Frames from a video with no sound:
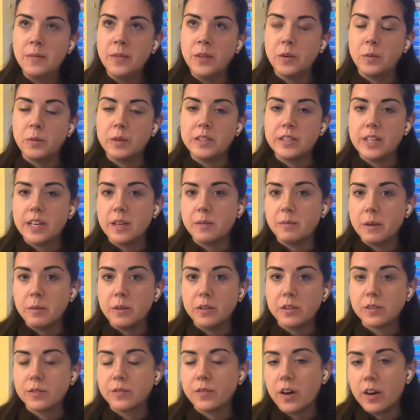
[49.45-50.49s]
we take maybe
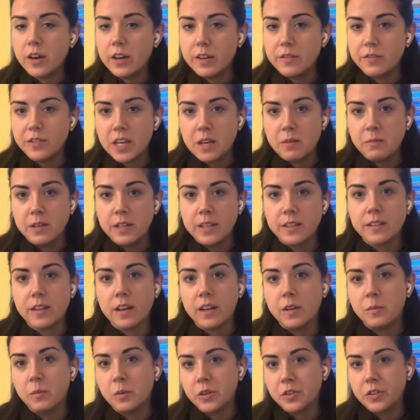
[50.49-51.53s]
just 5-10 minutes on
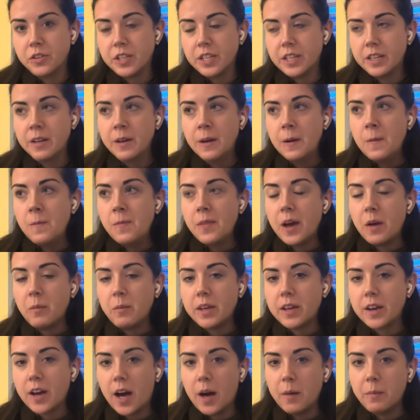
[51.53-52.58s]
a Monday and we
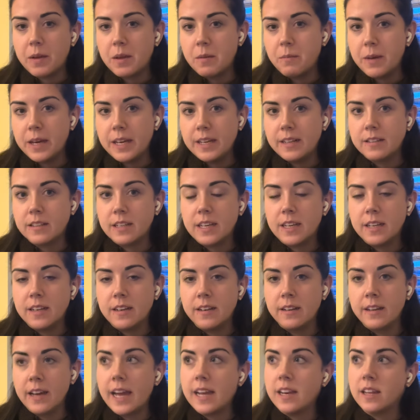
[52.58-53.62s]
copy and paste
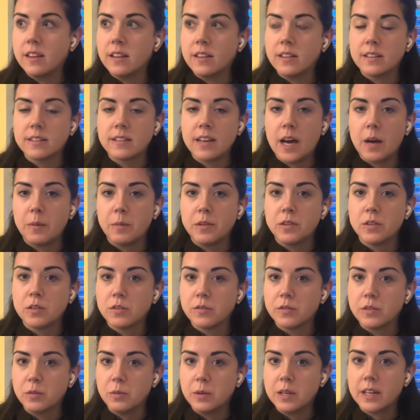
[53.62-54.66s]
in anything that's happened over
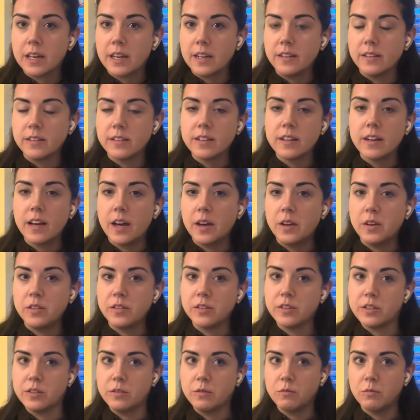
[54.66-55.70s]
the weekend, and
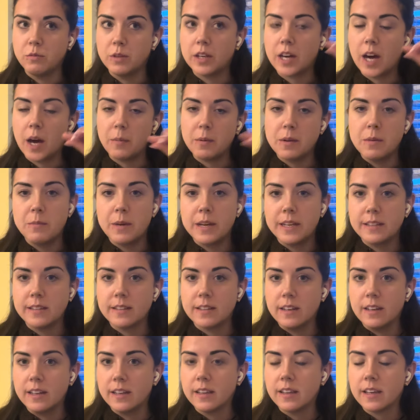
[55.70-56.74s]
we copy and paste the
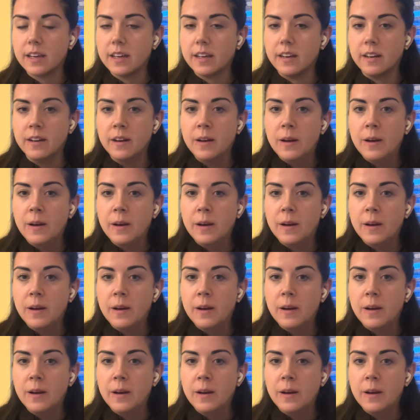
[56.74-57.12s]
link in.